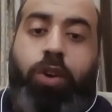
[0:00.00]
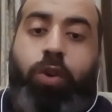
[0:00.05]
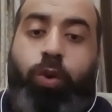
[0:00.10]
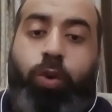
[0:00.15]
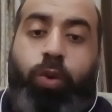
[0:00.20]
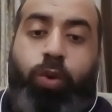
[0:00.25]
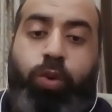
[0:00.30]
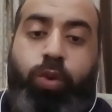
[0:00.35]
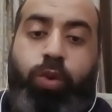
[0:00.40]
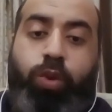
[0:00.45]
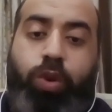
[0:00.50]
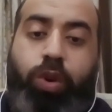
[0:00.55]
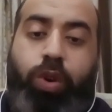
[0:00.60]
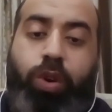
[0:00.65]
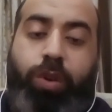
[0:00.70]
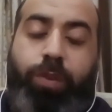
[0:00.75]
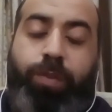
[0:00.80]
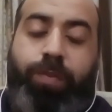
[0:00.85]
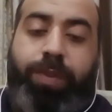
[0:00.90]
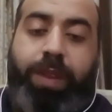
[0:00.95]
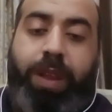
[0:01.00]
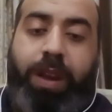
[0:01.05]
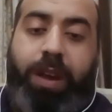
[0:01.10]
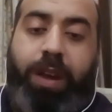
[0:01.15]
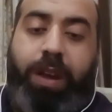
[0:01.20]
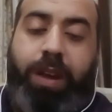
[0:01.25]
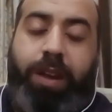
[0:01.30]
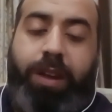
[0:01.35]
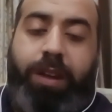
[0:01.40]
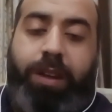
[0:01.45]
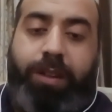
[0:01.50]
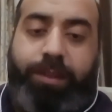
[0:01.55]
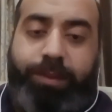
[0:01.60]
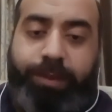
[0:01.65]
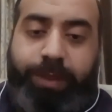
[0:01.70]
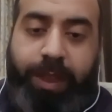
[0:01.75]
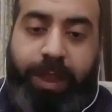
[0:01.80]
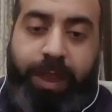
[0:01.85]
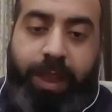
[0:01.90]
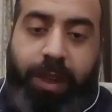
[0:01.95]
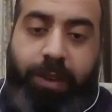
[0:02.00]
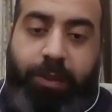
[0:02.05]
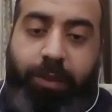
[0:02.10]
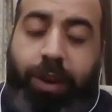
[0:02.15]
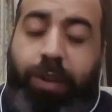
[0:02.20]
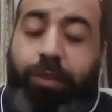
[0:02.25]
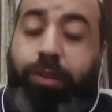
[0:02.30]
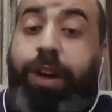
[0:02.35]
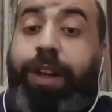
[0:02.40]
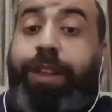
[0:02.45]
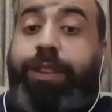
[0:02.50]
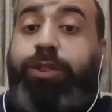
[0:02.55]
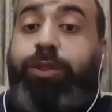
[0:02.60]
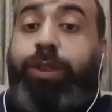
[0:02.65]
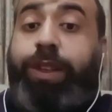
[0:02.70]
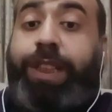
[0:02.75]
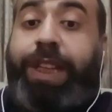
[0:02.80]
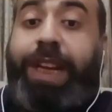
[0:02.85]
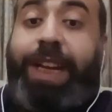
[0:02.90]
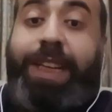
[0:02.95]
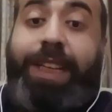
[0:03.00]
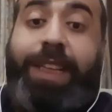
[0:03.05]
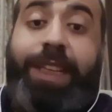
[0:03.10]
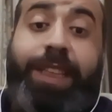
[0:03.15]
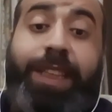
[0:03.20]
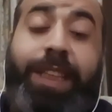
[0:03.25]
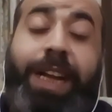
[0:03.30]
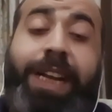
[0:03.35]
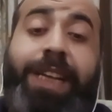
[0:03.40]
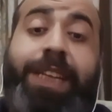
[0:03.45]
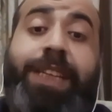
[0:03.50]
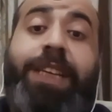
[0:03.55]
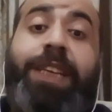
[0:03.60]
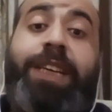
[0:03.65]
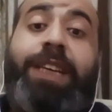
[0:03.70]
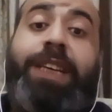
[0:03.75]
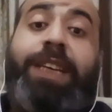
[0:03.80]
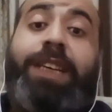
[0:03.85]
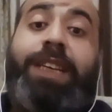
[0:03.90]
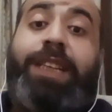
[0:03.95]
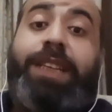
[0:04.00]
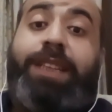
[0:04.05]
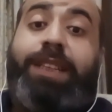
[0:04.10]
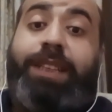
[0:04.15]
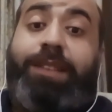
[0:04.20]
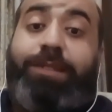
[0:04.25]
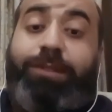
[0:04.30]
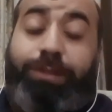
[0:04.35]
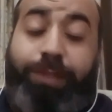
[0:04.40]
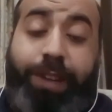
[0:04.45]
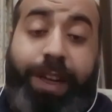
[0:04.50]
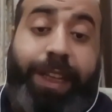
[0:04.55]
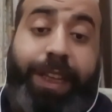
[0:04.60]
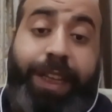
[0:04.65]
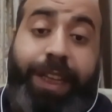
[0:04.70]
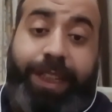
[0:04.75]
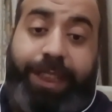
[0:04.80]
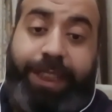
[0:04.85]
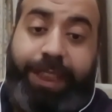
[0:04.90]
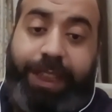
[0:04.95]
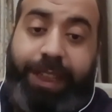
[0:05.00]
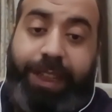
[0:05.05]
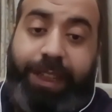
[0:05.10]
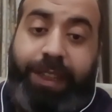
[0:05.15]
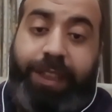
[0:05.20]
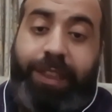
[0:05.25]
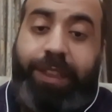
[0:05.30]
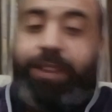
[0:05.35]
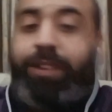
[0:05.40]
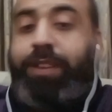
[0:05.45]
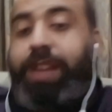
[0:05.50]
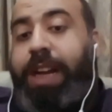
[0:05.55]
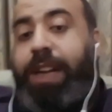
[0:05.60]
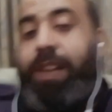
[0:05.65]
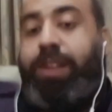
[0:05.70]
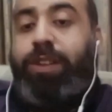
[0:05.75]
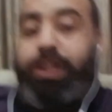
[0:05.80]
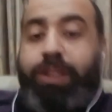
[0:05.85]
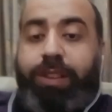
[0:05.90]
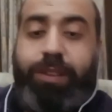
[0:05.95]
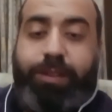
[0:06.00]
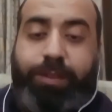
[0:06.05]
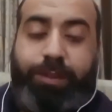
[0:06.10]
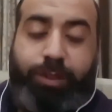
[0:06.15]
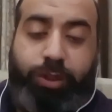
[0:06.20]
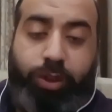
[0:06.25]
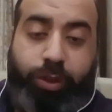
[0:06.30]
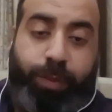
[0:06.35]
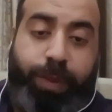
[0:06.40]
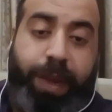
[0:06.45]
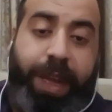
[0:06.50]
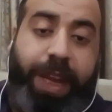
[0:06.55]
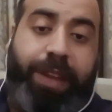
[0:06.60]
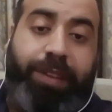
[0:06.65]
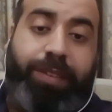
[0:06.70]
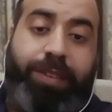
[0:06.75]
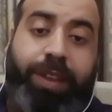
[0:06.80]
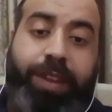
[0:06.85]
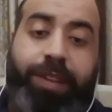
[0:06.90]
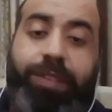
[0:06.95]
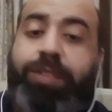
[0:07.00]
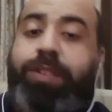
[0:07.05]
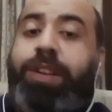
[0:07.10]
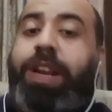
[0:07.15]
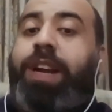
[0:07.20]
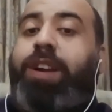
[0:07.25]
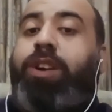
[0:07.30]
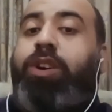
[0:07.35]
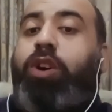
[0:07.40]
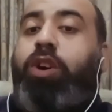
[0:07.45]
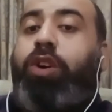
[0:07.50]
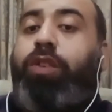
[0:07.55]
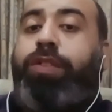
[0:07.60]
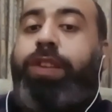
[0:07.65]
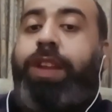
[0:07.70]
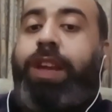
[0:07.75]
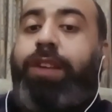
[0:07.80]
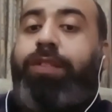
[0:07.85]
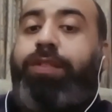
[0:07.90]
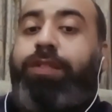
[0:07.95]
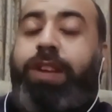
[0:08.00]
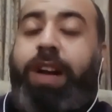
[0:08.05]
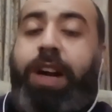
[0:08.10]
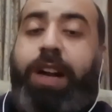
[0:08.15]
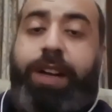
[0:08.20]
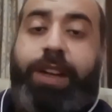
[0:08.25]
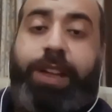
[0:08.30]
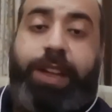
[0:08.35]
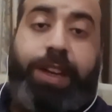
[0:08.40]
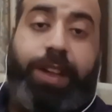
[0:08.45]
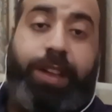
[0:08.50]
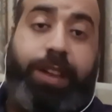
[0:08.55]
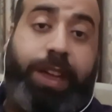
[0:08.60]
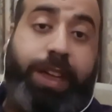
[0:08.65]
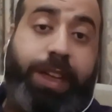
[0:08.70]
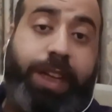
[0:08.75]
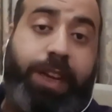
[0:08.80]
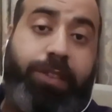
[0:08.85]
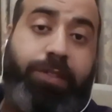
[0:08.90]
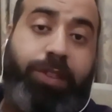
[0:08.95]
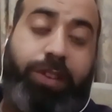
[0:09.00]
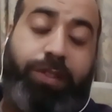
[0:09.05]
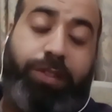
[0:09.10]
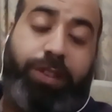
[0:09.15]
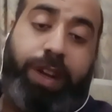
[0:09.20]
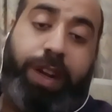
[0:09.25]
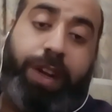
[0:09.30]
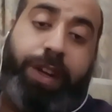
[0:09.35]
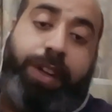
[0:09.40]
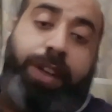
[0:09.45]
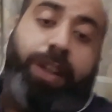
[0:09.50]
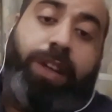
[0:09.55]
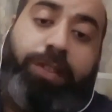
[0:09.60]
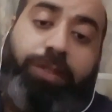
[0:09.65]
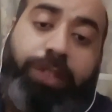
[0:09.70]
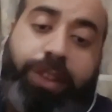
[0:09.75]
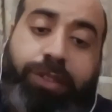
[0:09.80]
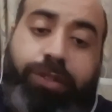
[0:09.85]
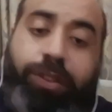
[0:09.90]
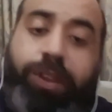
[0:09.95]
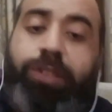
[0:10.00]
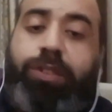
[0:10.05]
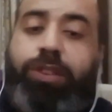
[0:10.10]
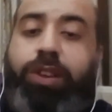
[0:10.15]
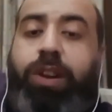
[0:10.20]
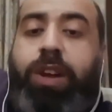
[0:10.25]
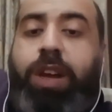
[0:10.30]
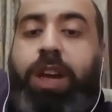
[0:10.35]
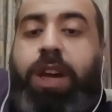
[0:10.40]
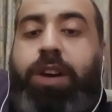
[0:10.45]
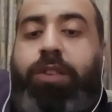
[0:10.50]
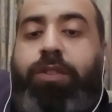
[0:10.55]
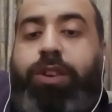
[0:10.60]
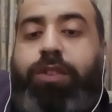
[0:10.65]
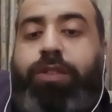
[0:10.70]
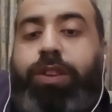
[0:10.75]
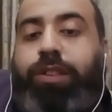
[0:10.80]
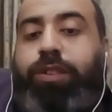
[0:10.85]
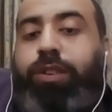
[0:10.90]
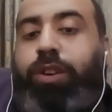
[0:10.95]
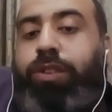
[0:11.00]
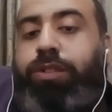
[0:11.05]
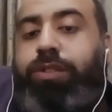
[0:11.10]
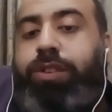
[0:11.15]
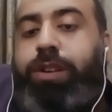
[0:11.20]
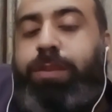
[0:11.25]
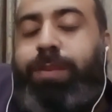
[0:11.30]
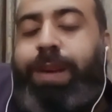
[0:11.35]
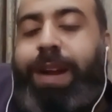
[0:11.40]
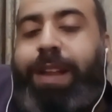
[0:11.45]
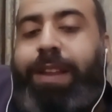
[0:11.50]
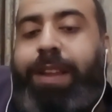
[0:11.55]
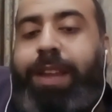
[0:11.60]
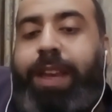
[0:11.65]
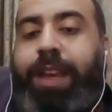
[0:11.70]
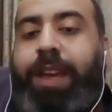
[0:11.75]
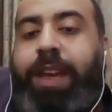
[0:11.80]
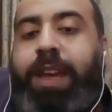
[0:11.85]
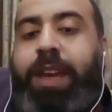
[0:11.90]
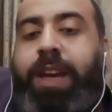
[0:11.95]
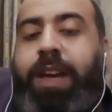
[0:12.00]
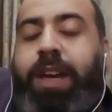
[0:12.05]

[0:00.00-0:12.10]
who were to attend that working dinner that took place instead of the iftar dinner, that annual iftar dinner which was hosted by the